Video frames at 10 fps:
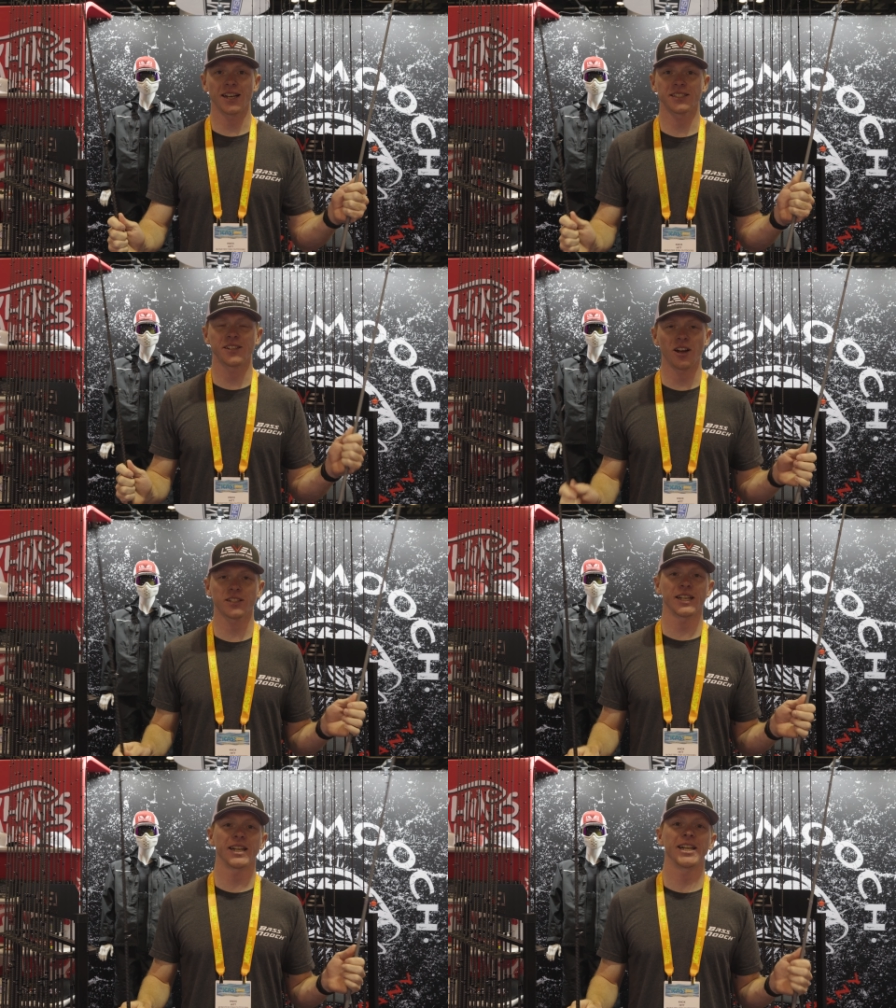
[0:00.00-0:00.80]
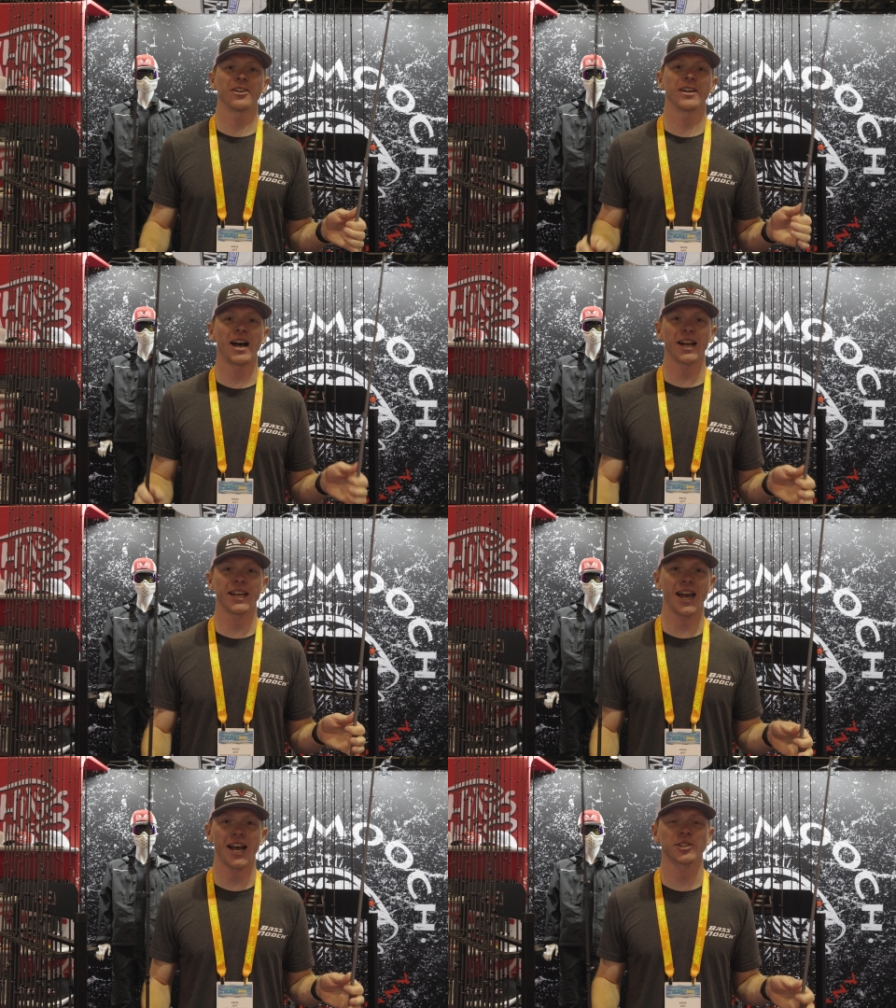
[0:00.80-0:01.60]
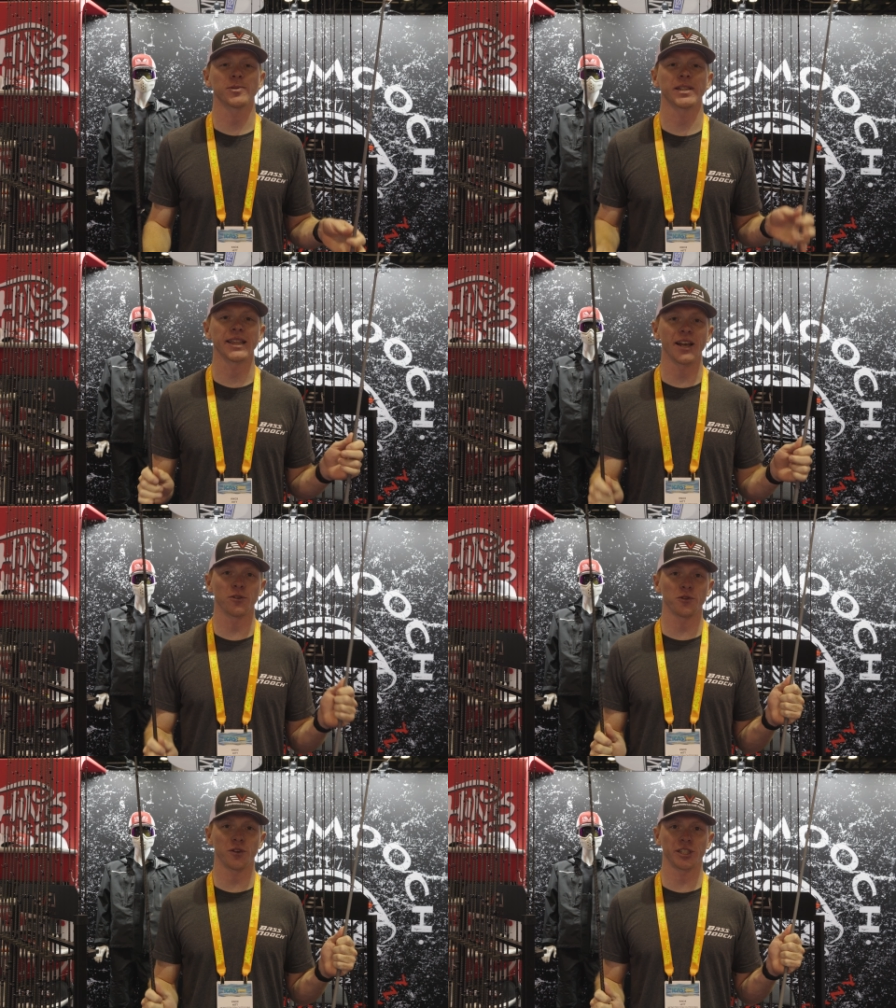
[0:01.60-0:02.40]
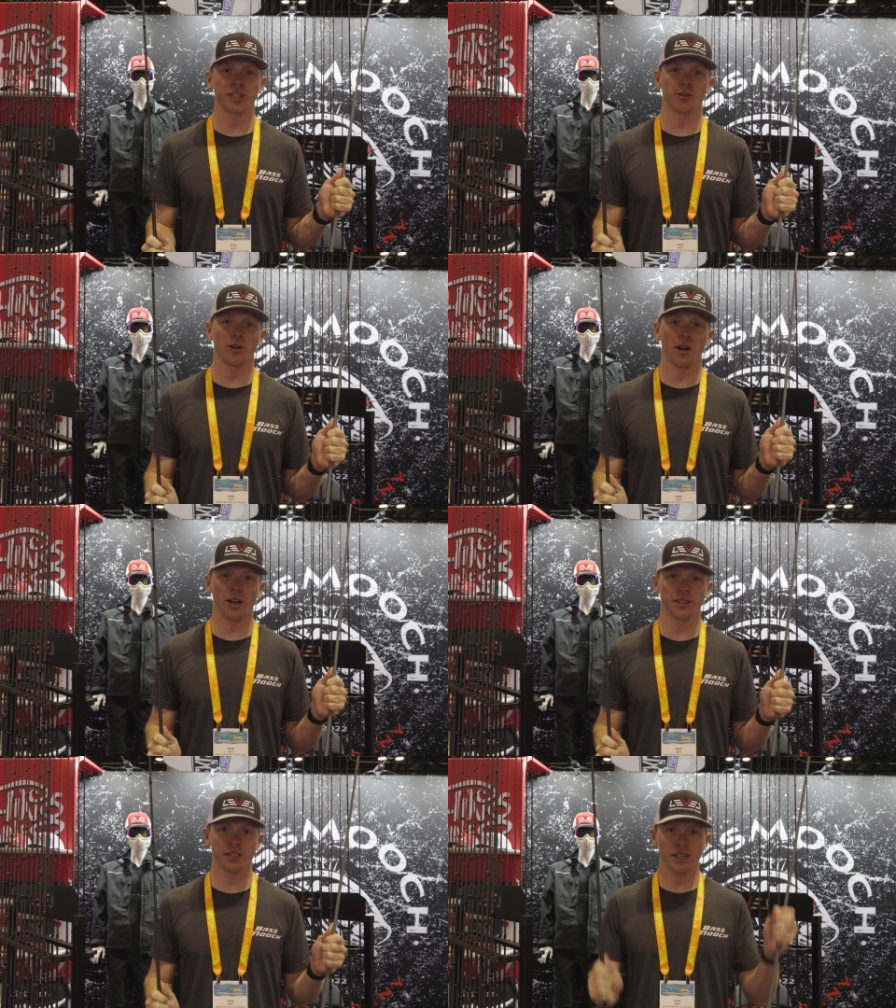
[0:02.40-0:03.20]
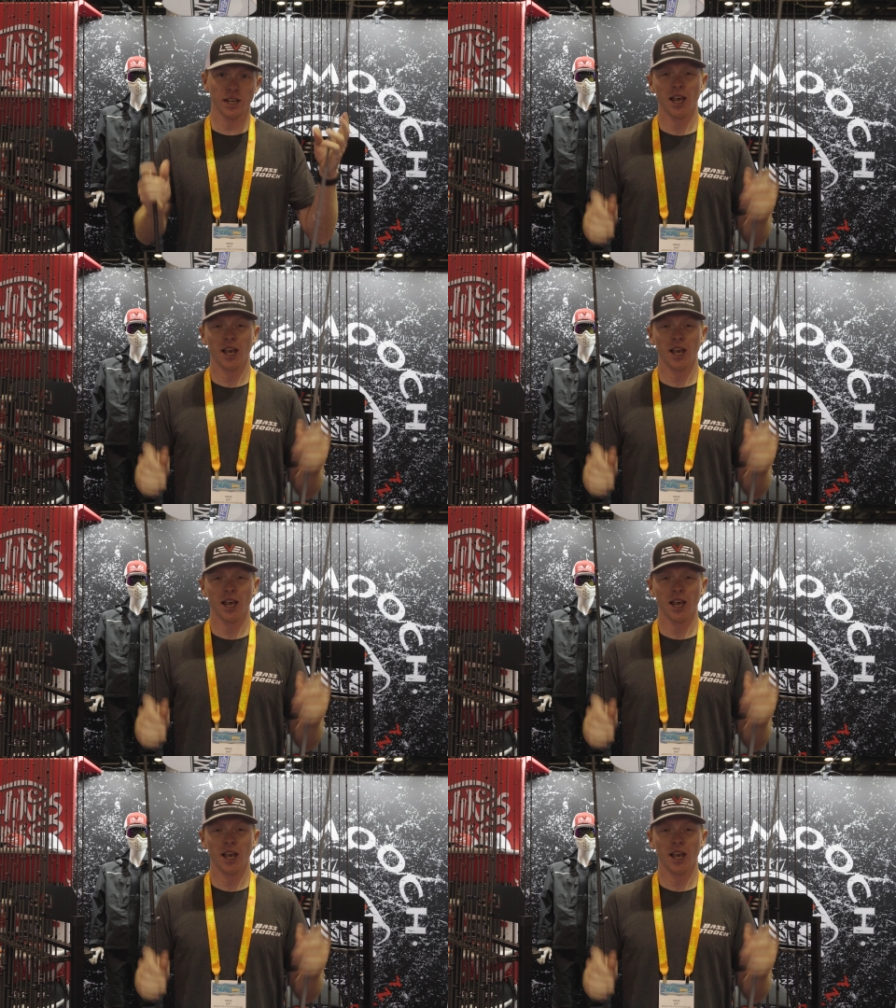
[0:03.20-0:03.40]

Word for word: guys, Knox Hit here at ICAST with Level Fishing Rods.